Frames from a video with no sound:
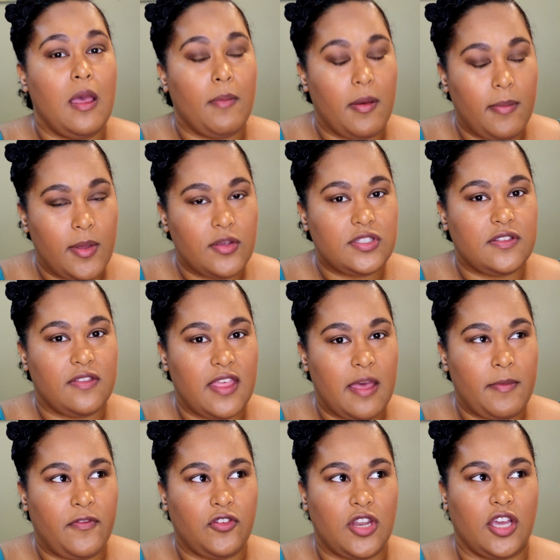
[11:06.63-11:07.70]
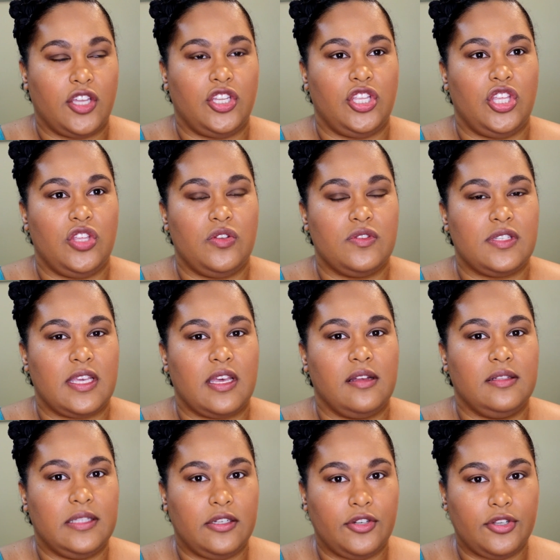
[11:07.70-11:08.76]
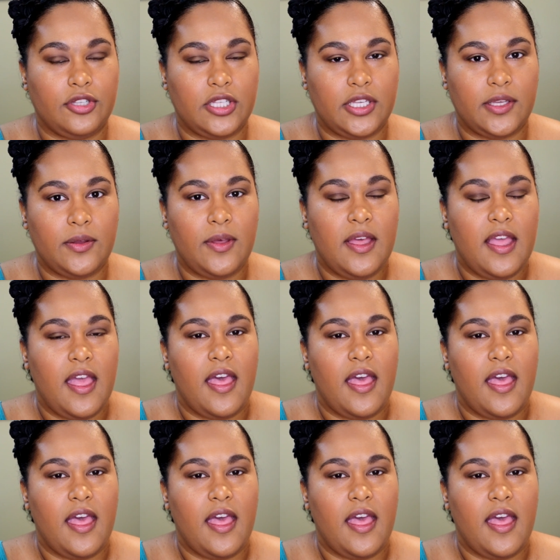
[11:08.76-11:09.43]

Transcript: But most of them, if you're not going to use like a glitter glue